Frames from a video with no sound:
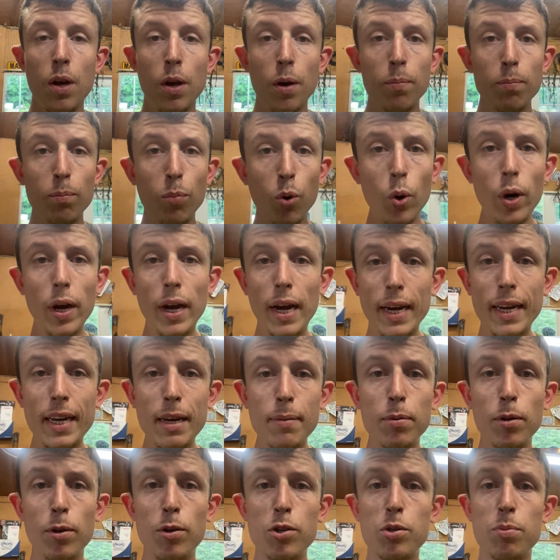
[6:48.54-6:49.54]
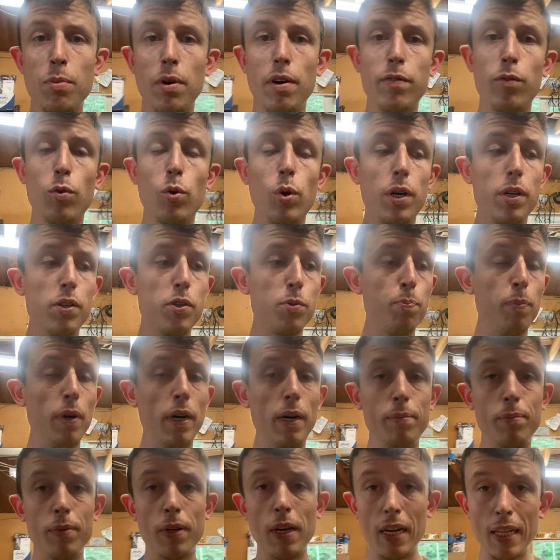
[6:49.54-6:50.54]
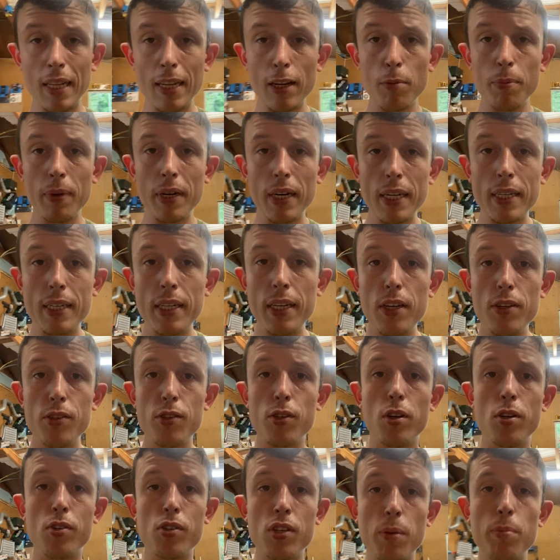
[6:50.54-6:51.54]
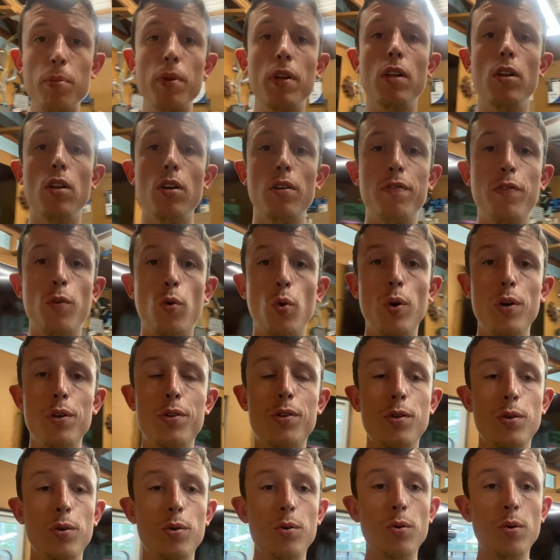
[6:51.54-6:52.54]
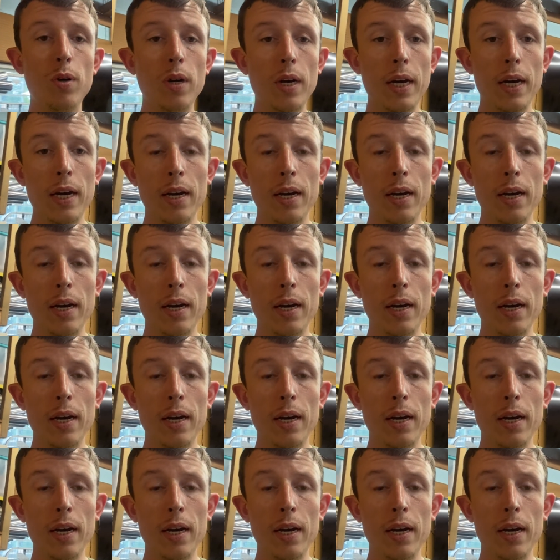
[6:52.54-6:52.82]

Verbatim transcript: Boy, I keep losing my voice, but a little bit of teaser, something to look forward to.